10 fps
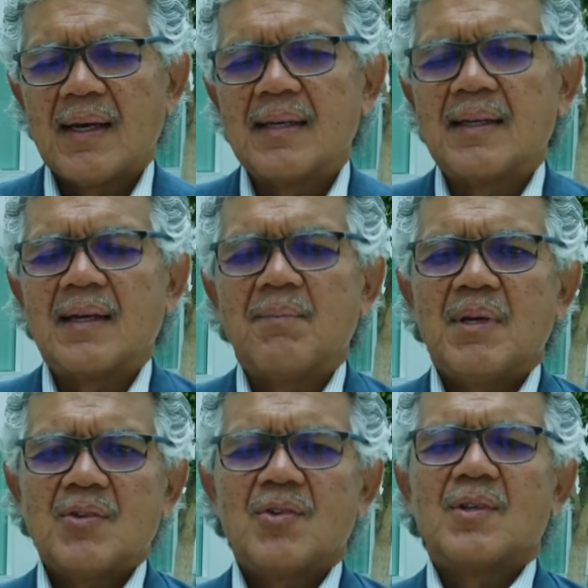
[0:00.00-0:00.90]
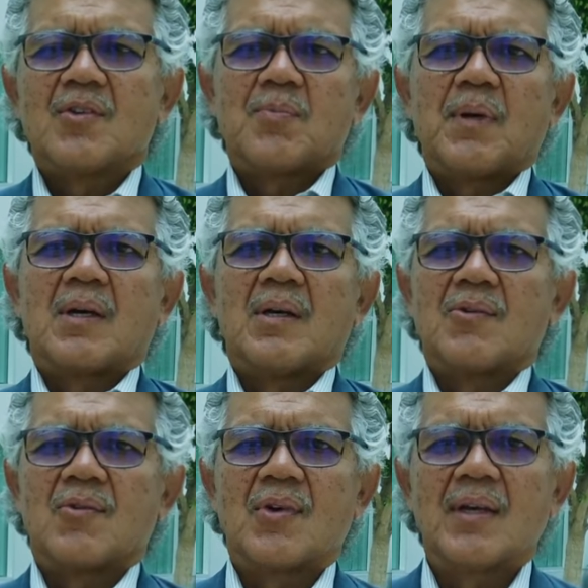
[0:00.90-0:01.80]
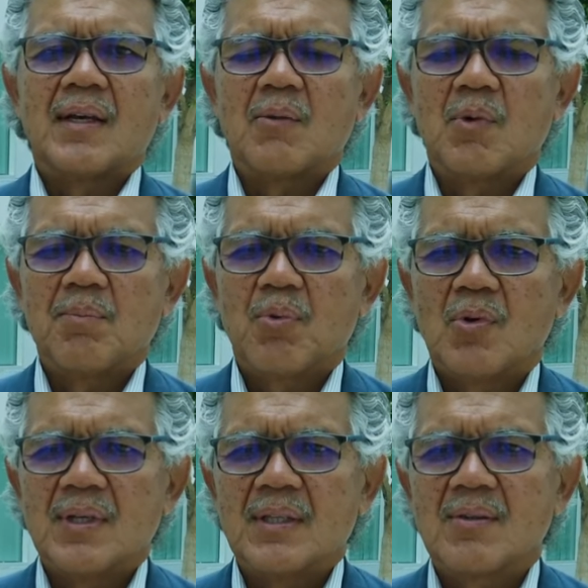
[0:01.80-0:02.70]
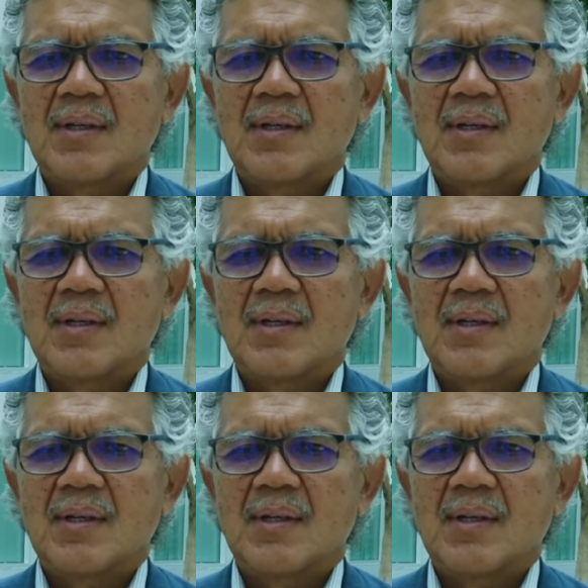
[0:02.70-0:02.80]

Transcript: And, and, I mention this because at one point,